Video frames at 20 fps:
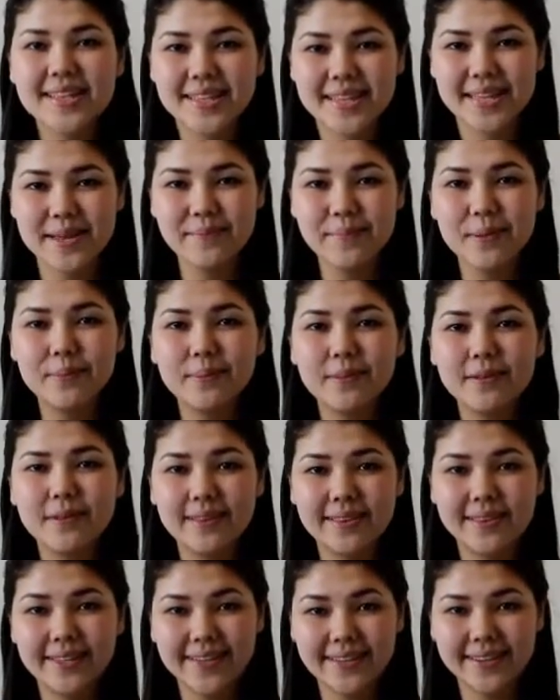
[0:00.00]
Some people
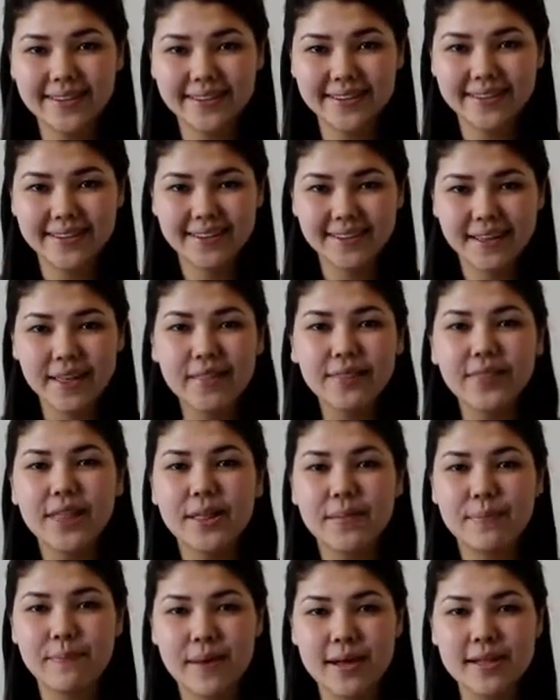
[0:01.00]
think
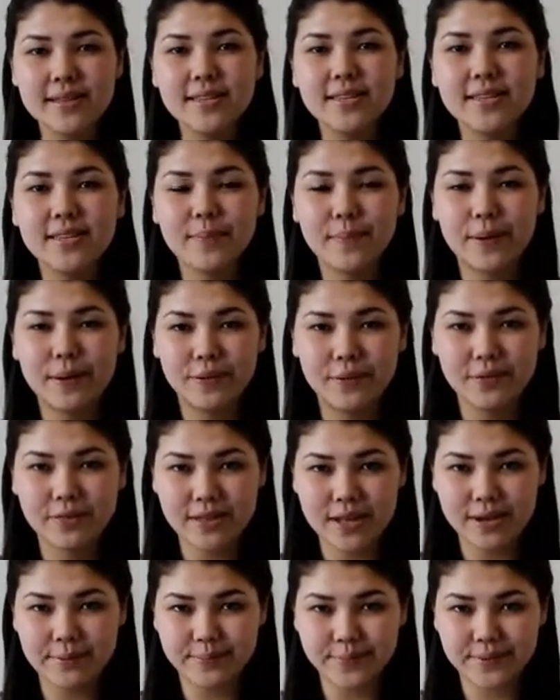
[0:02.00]
that maths is about
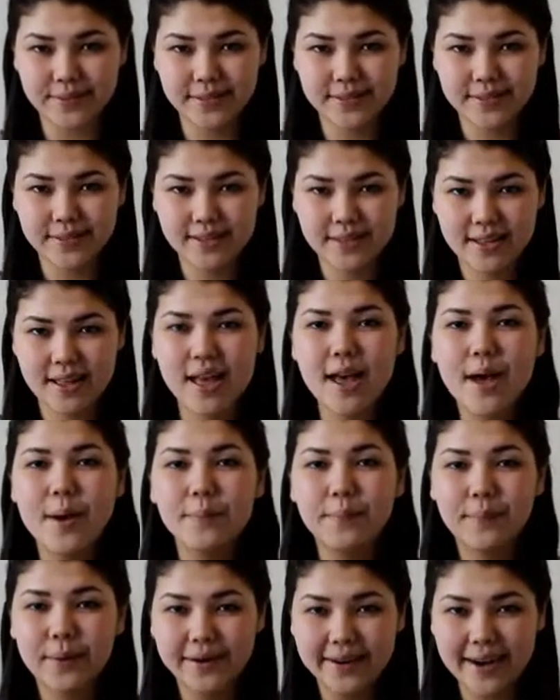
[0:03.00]
numbers,
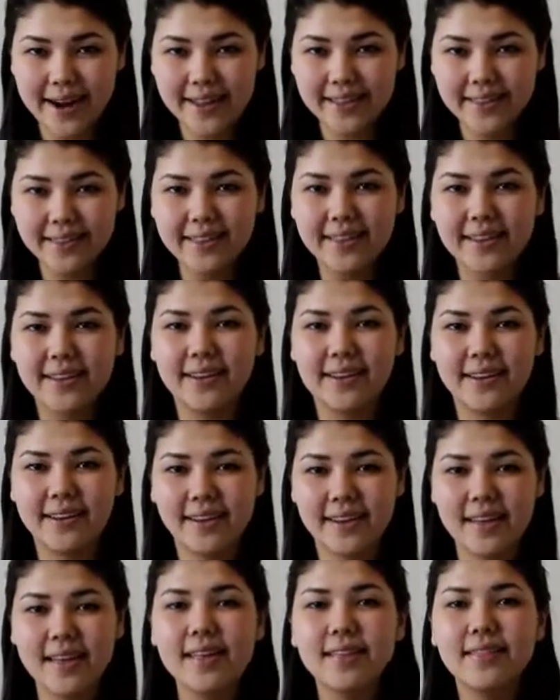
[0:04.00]
but I think
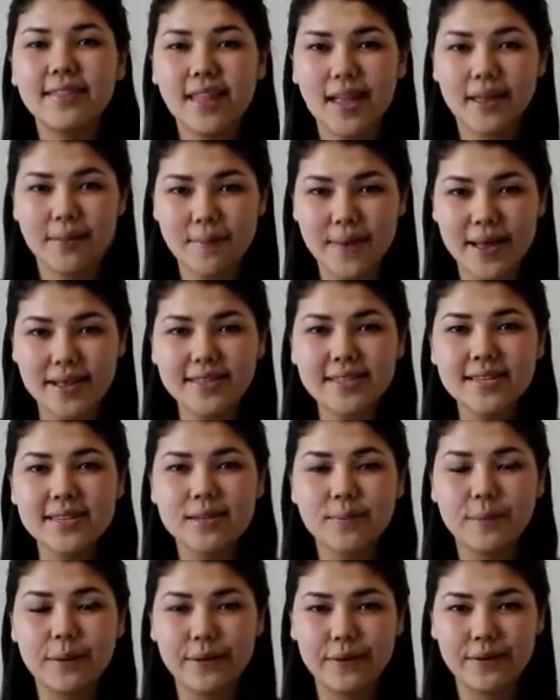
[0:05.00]
that maths is
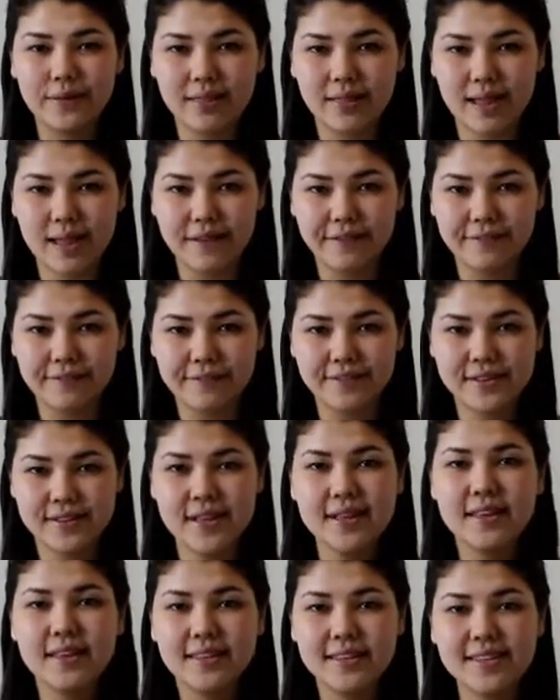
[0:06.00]
about life.
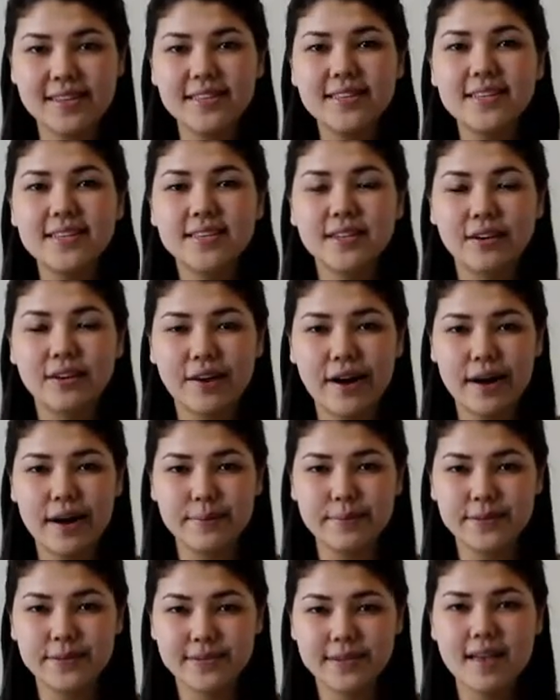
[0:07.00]
It
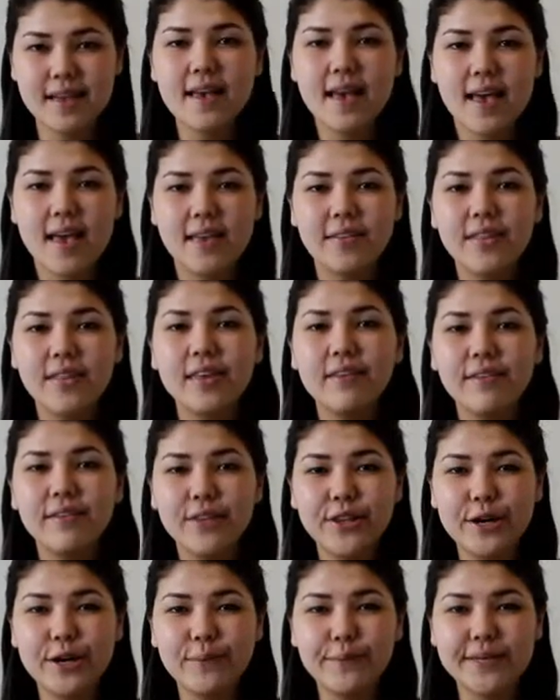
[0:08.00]
describes and
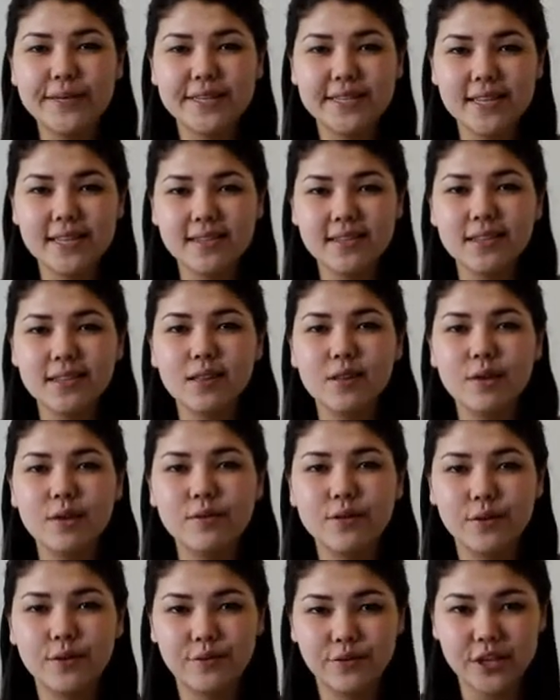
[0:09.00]
even represents the
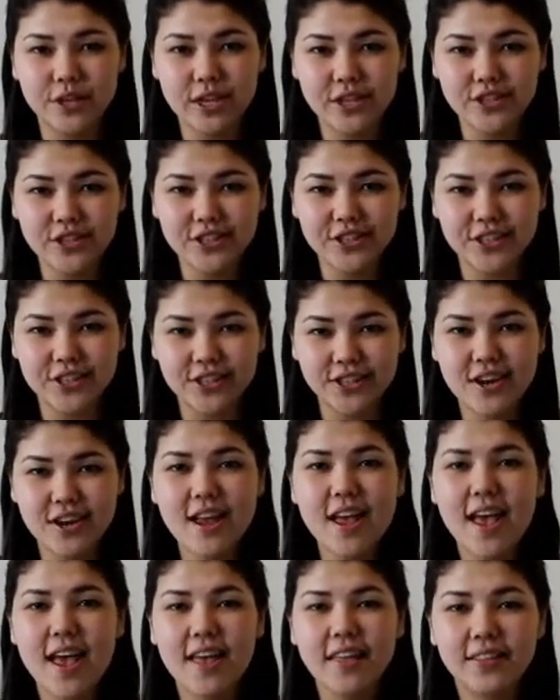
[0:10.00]
laws of nature
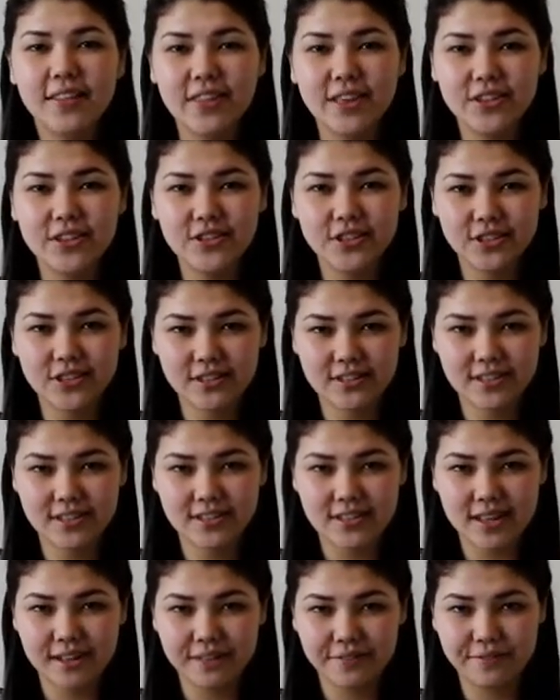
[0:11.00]
and nature
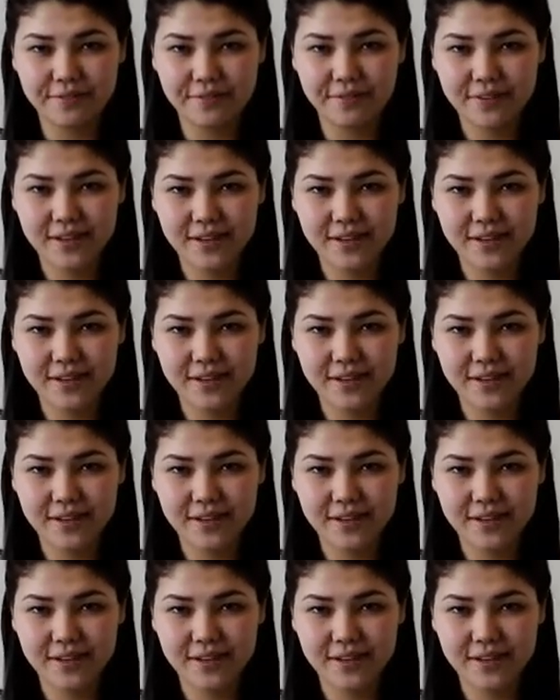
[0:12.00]
itself.